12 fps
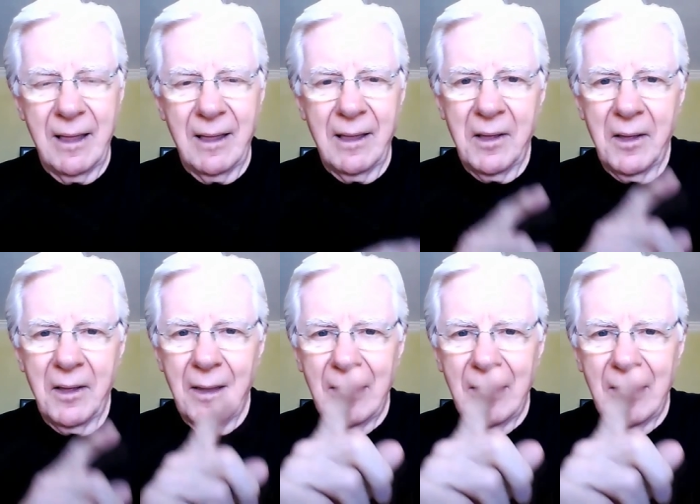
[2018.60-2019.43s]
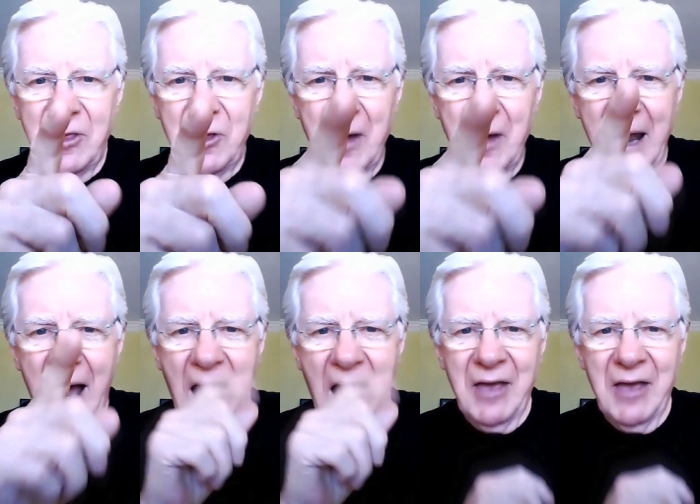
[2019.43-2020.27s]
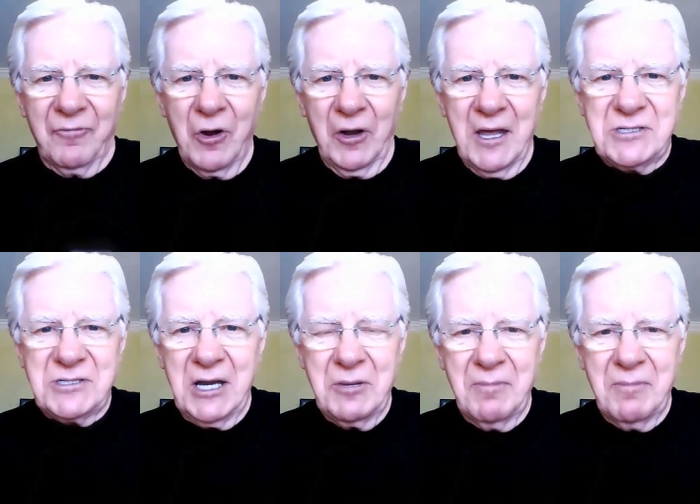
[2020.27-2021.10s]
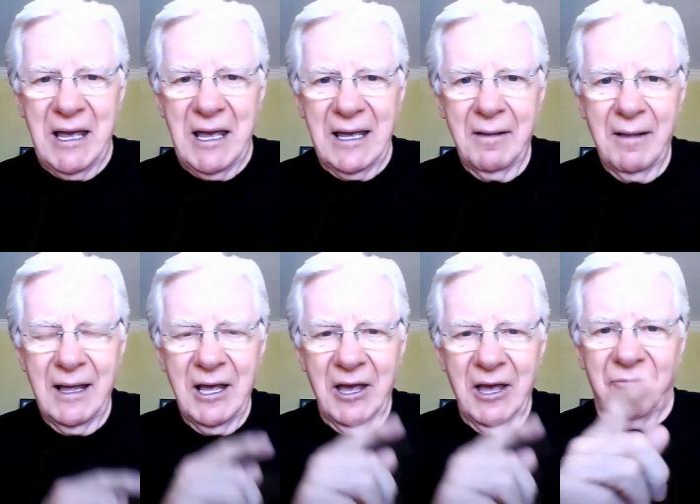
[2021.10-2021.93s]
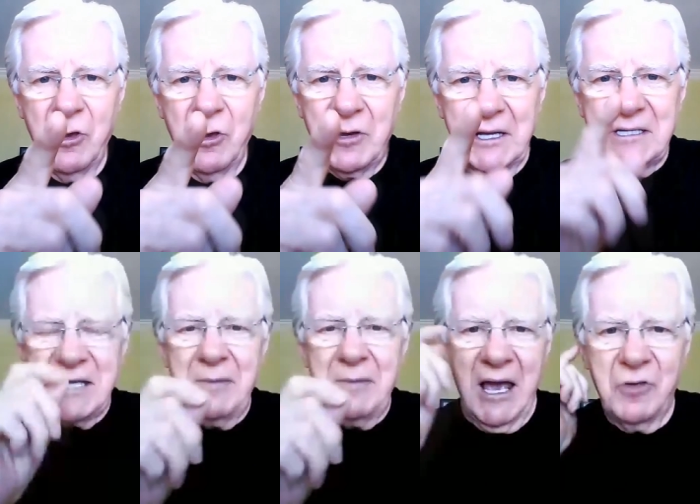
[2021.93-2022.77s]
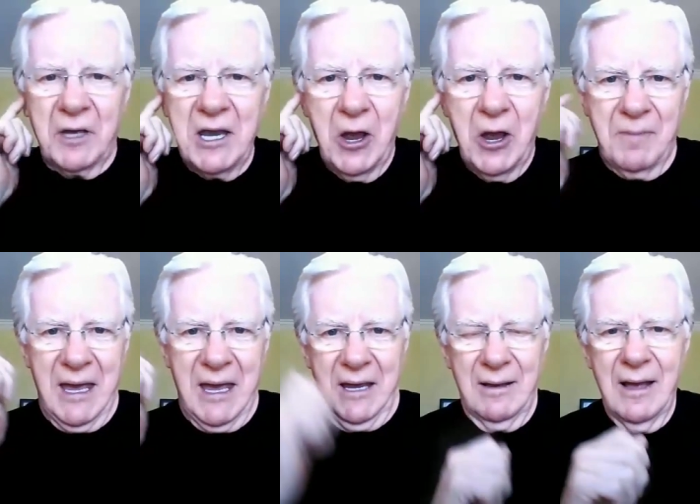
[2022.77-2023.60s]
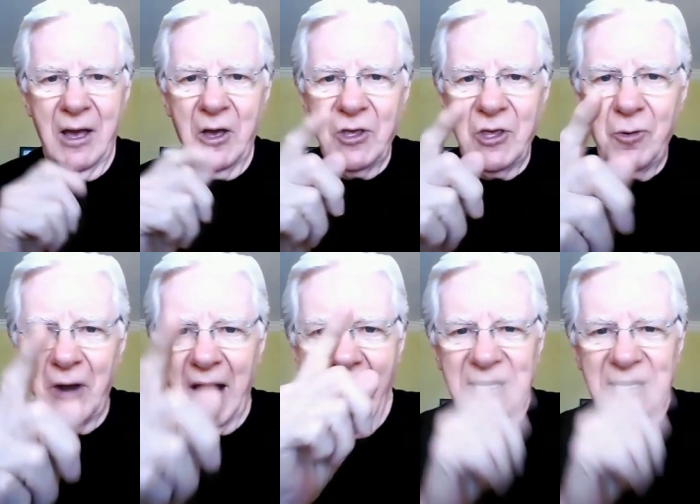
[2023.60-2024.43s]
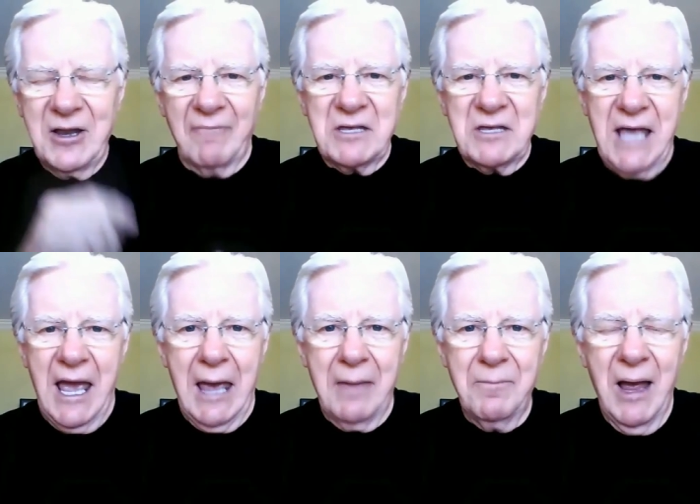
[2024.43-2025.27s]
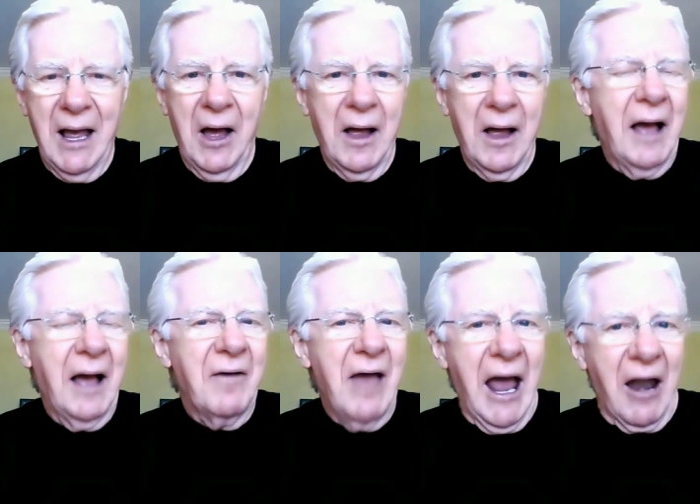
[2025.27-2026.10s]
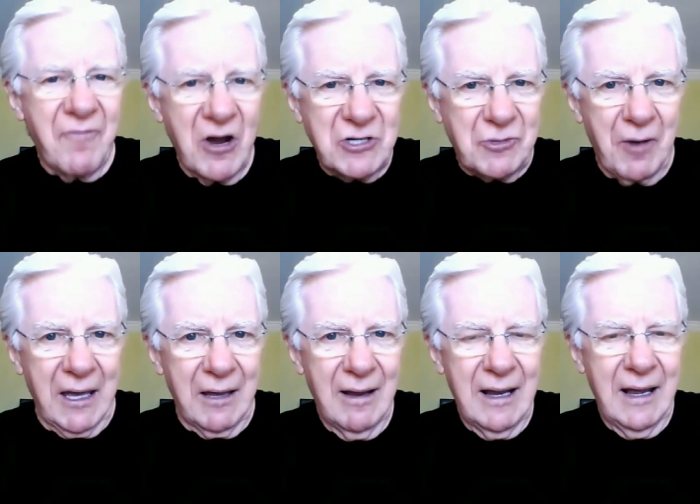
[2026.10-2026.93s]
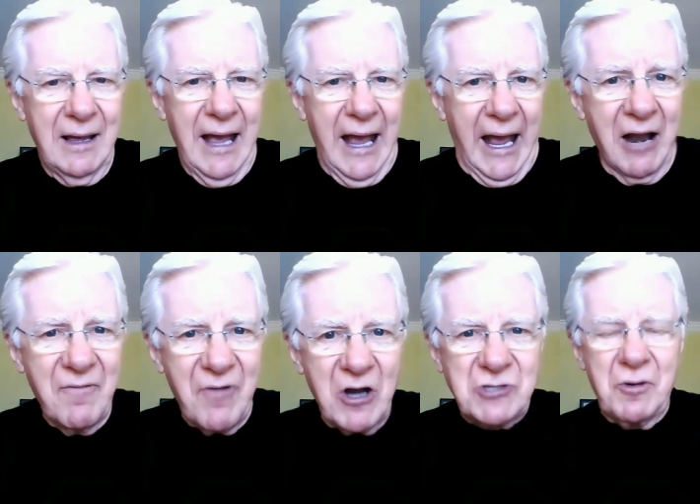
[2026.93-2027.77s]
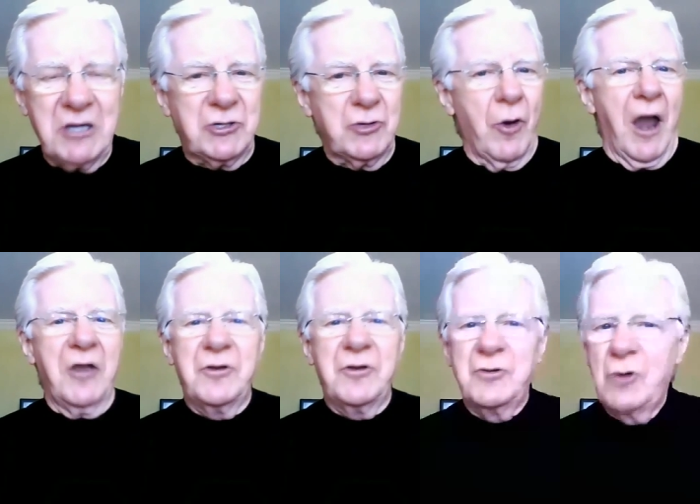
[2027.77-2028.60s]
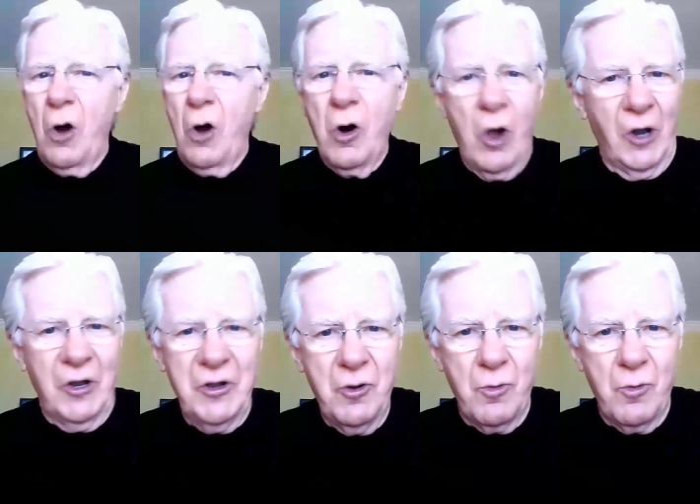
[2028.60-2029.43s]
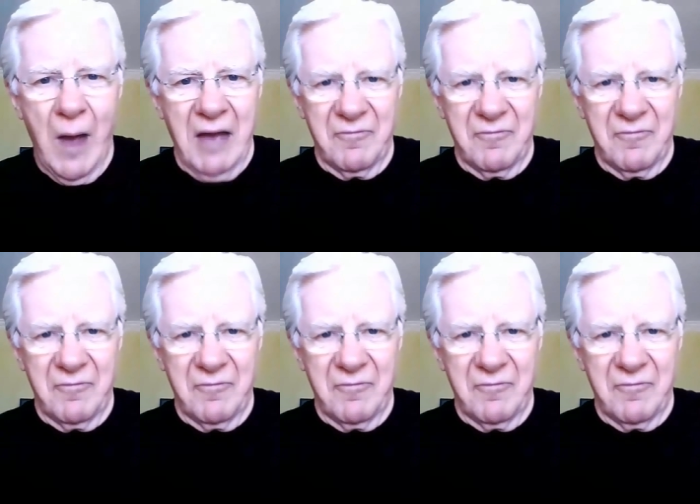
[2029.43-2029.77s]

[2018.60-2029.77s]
You and I, if you're listening to me, if you can see me, if you can hear me, you and I could have the same anniversary to a whole new way of life.